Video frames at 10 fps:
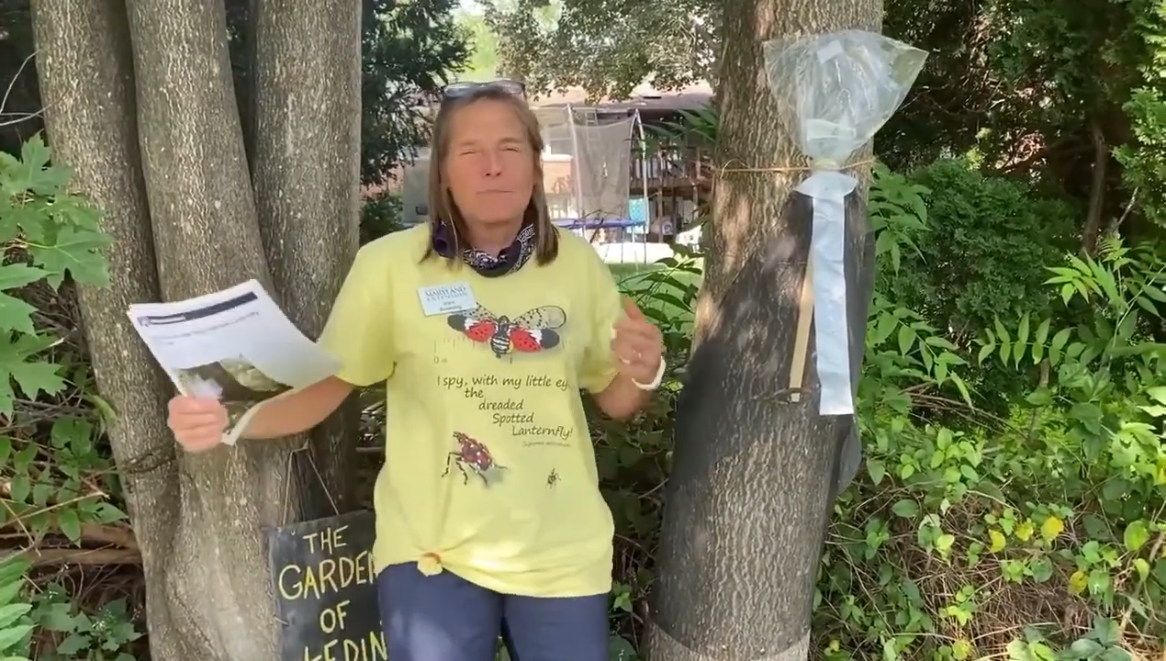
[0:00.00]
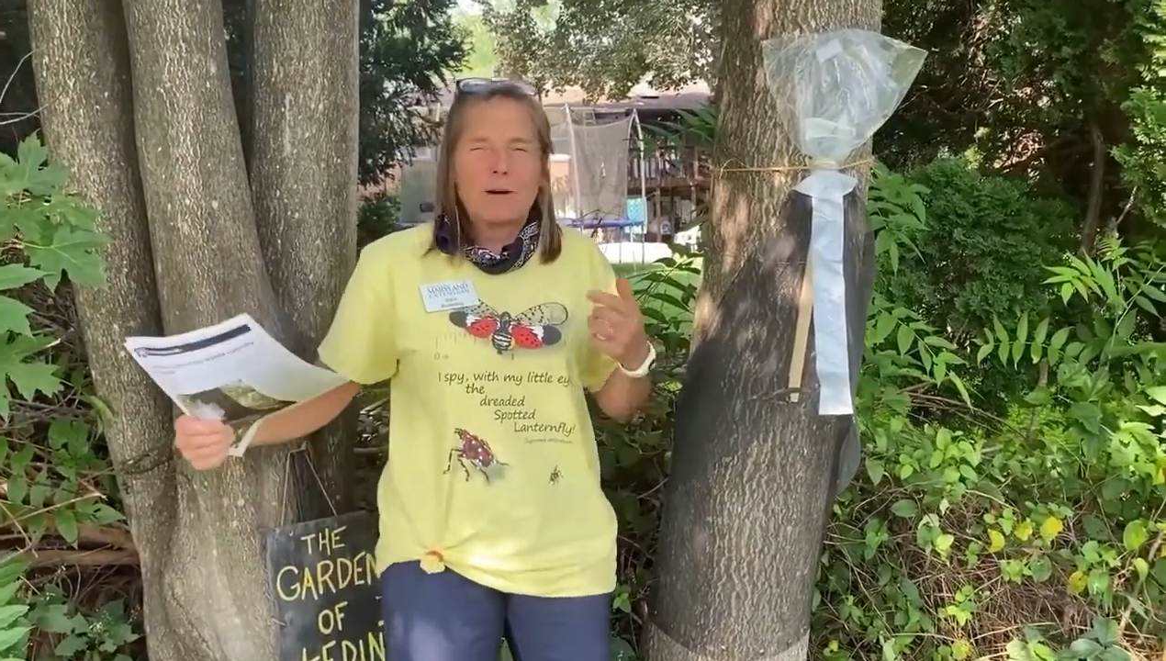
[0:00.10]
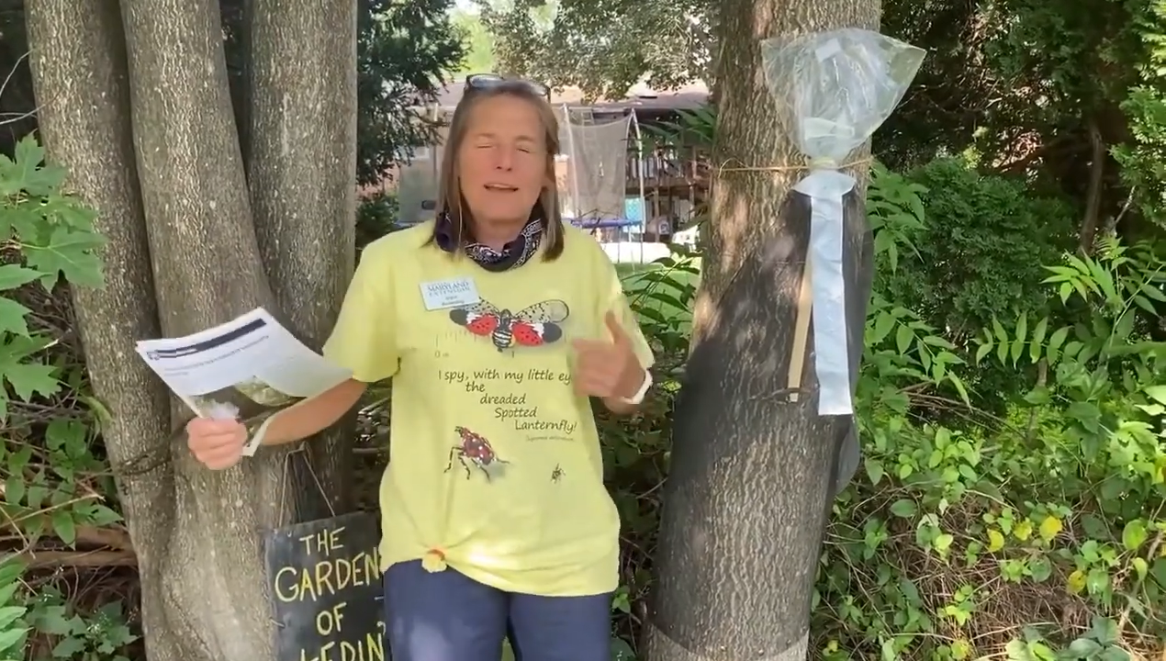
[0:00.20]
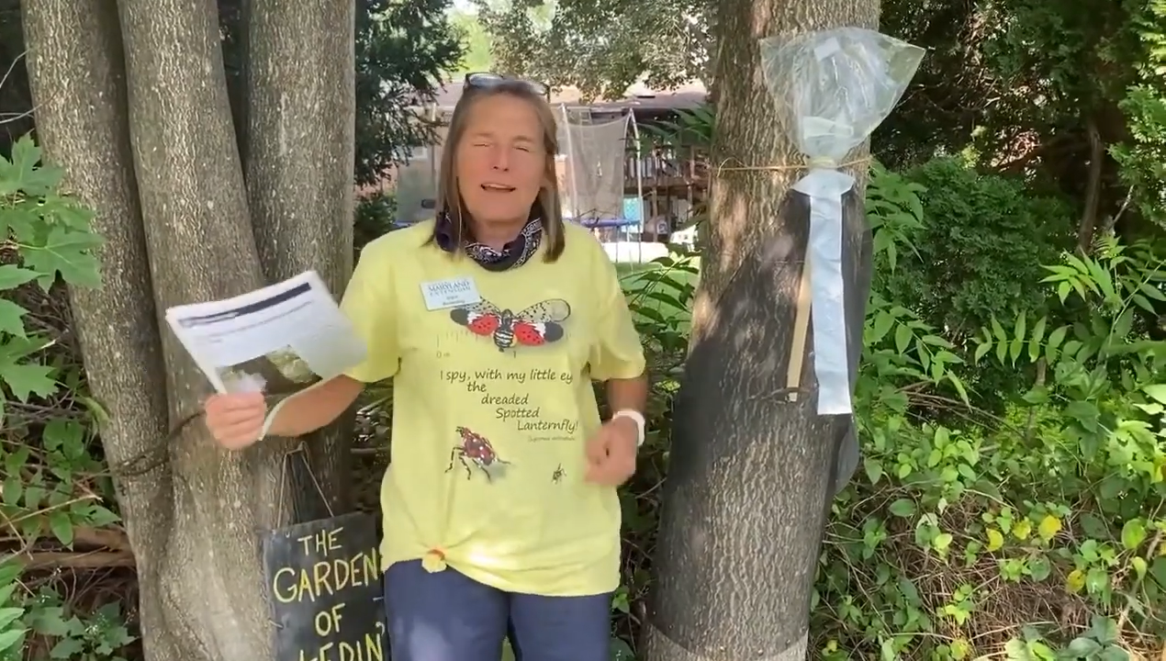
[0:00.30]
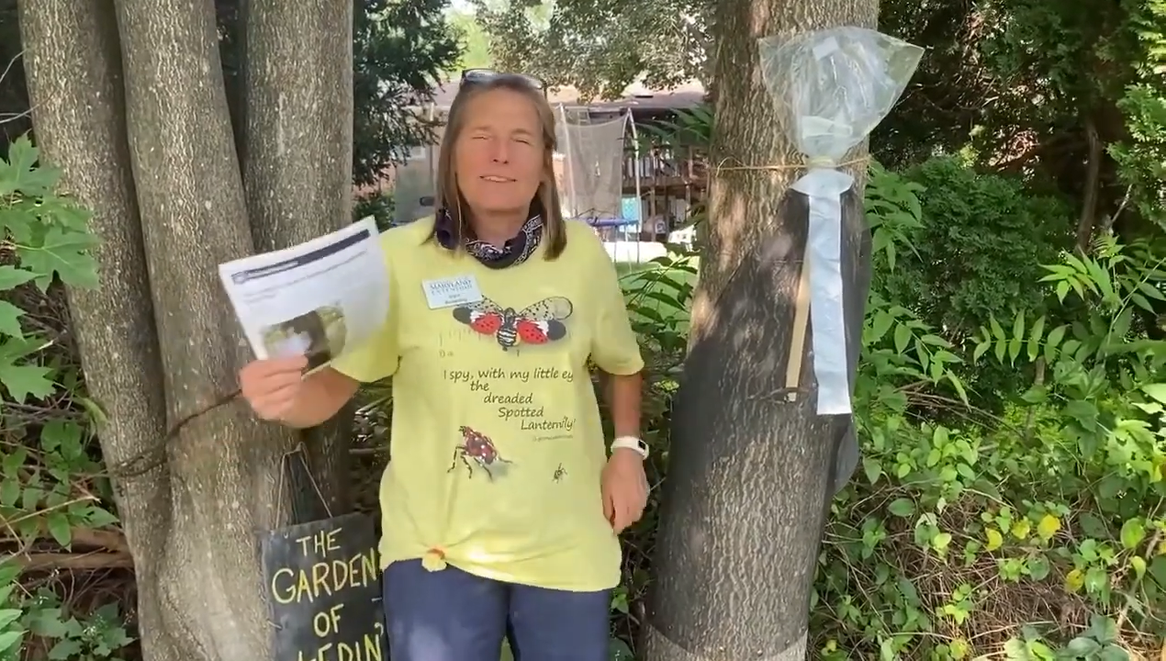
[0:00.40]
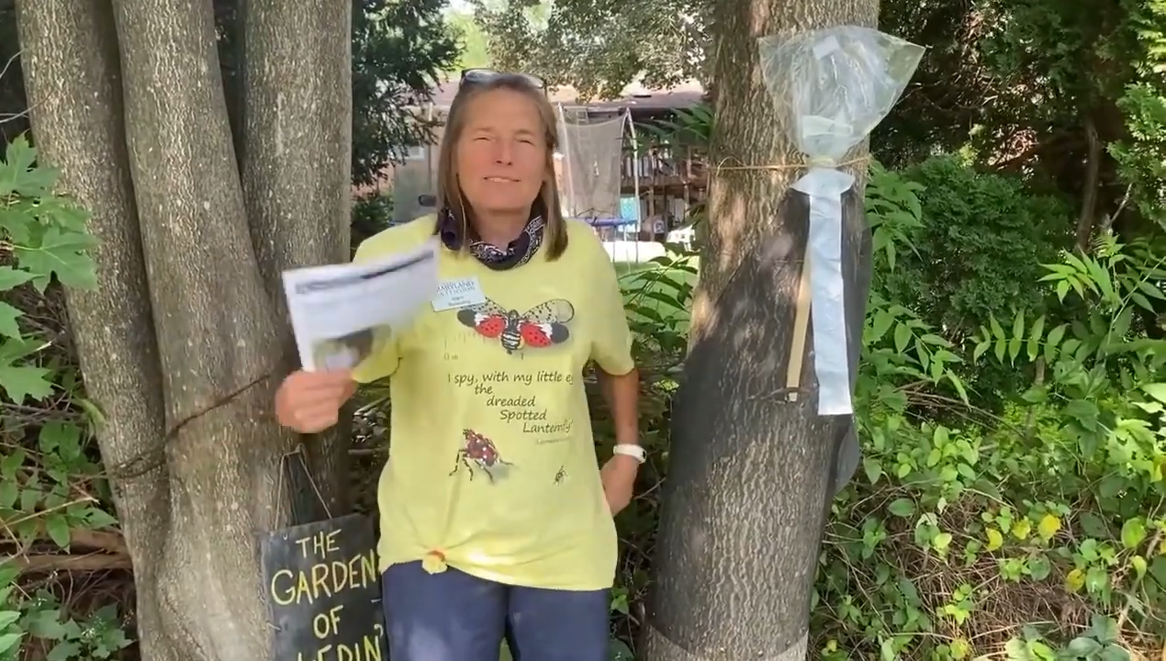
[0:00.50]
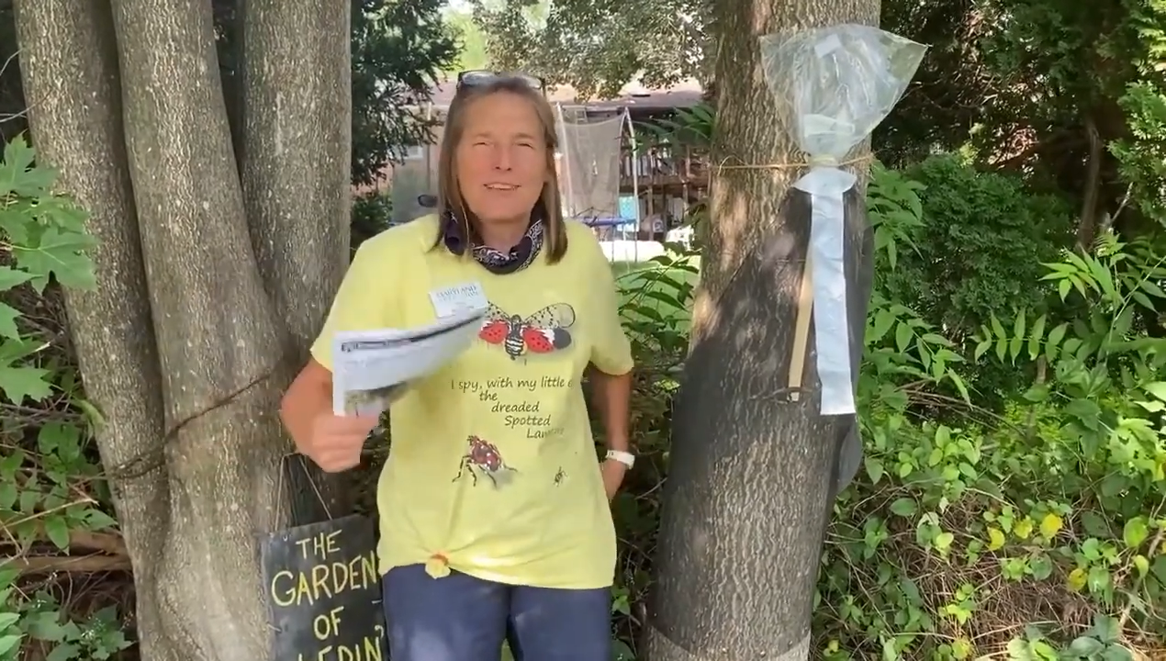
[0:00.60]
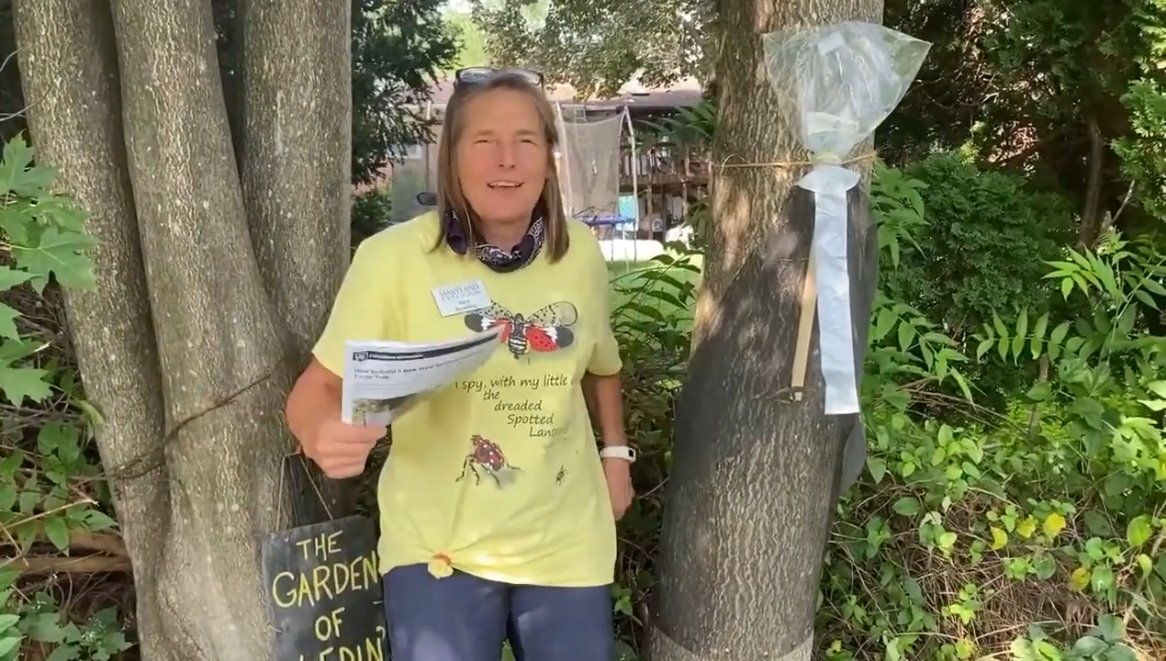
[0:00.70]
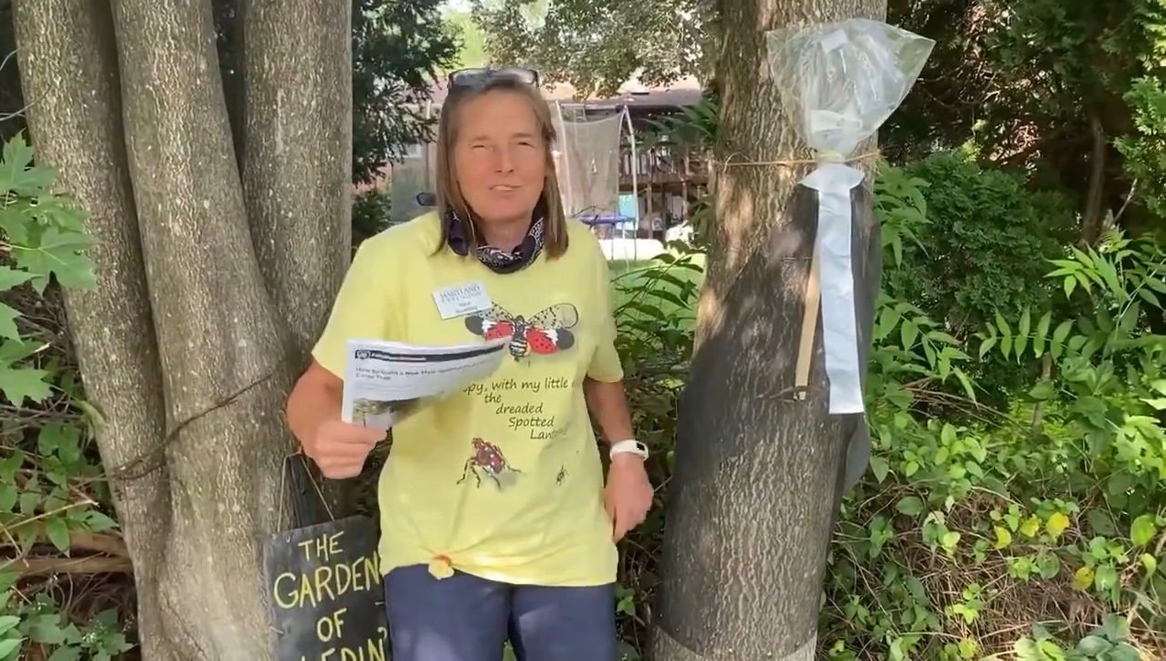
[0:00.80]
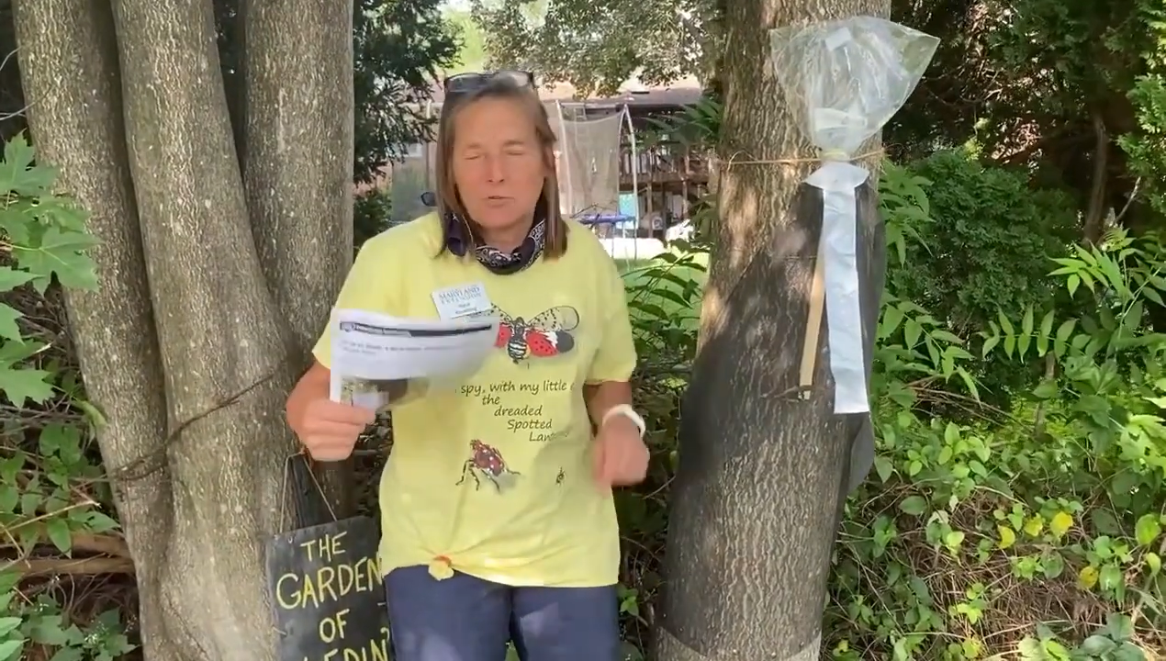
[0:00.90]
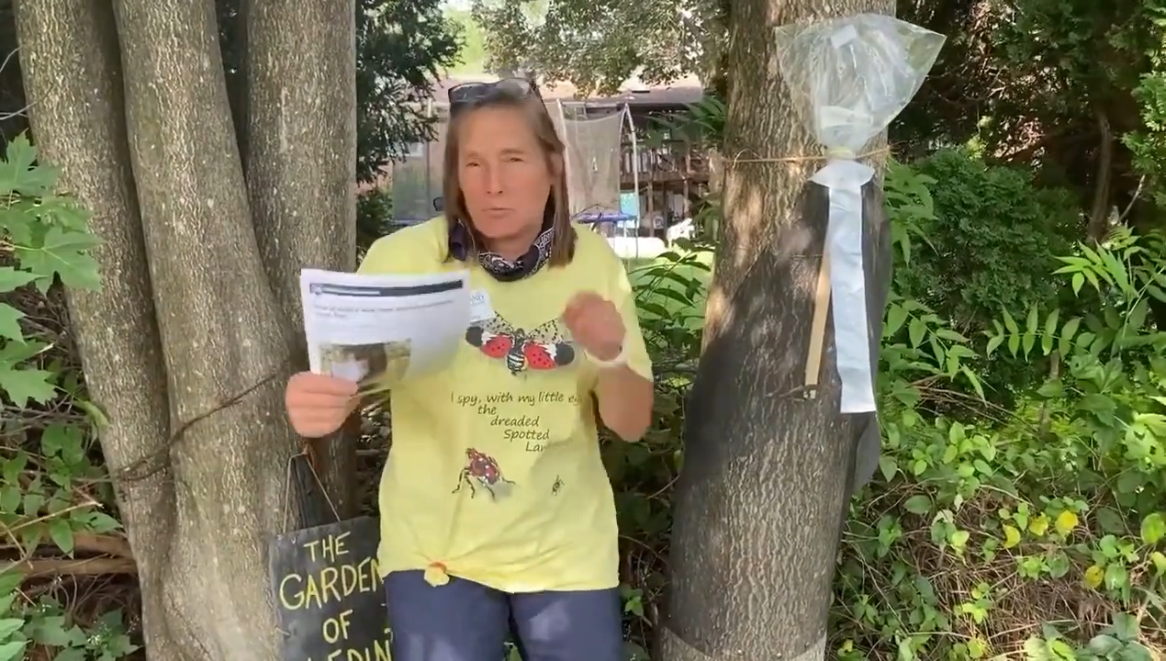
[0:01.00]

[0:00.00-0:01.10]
but it says,